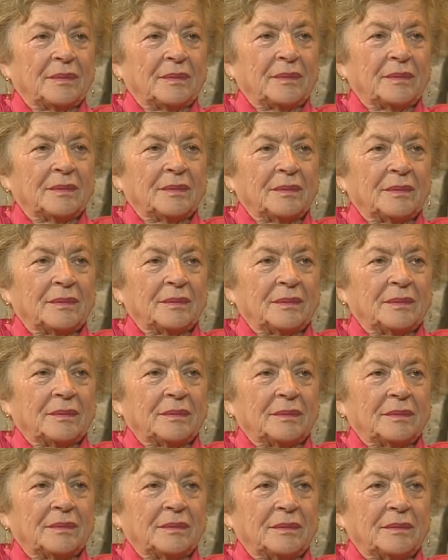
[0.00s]
And what
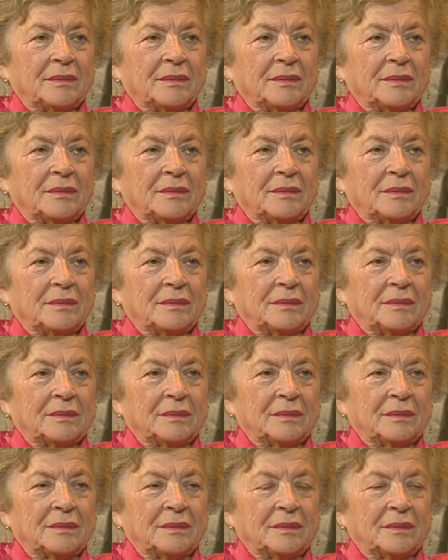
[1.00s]
kind of a town
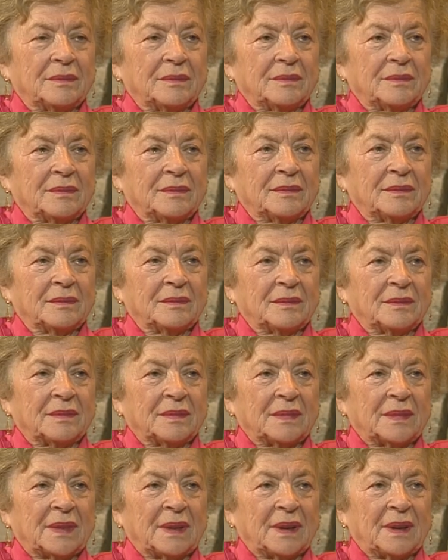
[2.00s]
was
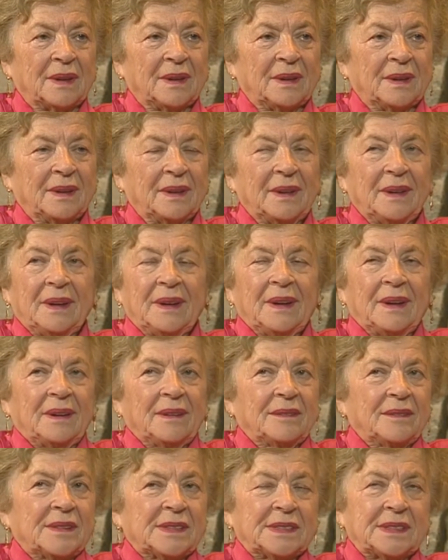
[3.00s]
Novoselytsia like?
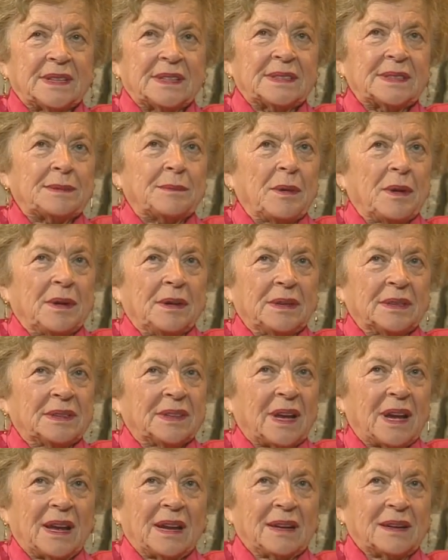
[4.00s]
It was a small
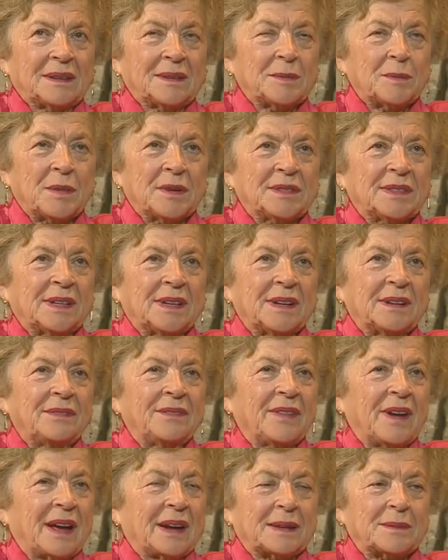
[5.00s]
town, mostly
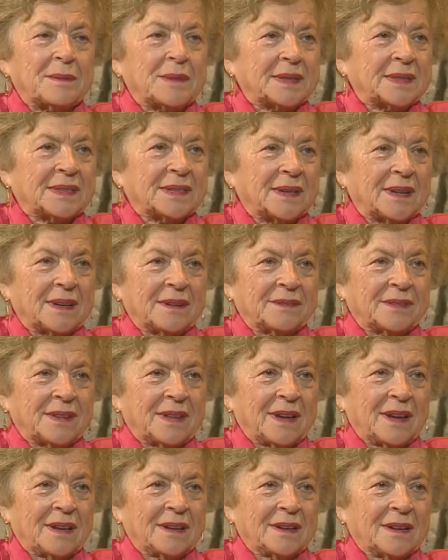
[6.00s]
farmers lived
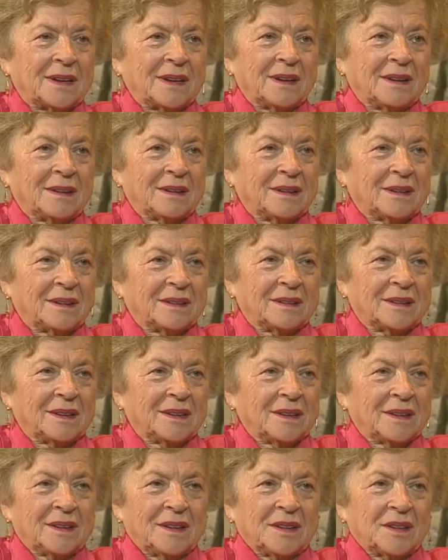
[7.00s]
there.
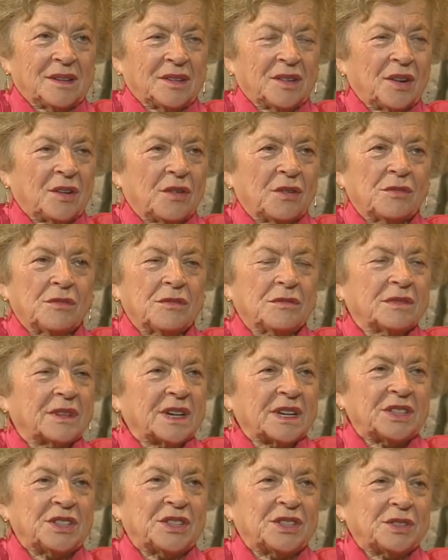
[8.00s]
No
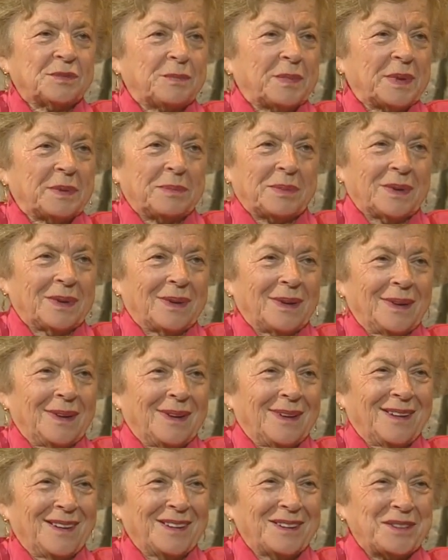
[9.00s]
rich people,
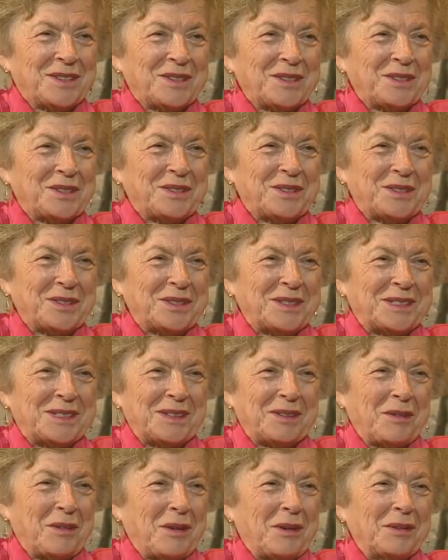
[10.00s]

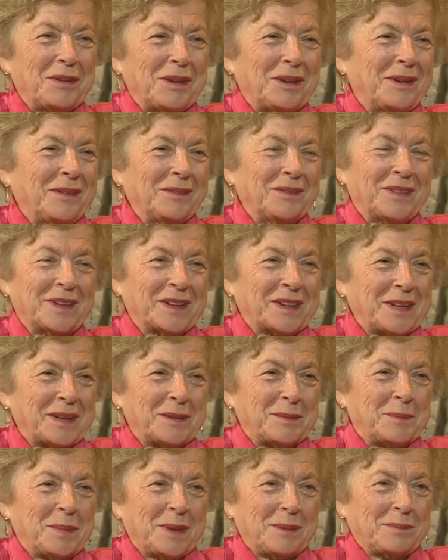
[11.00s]
just all
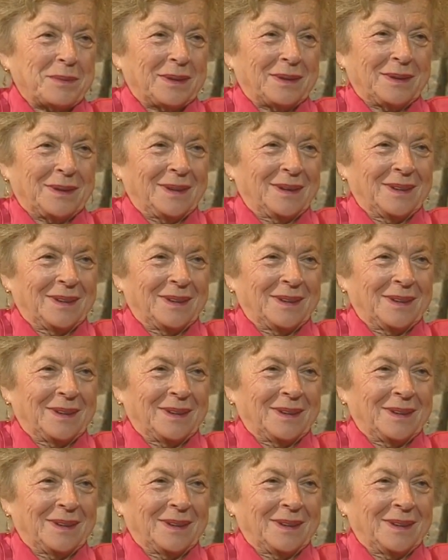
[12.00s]
working people.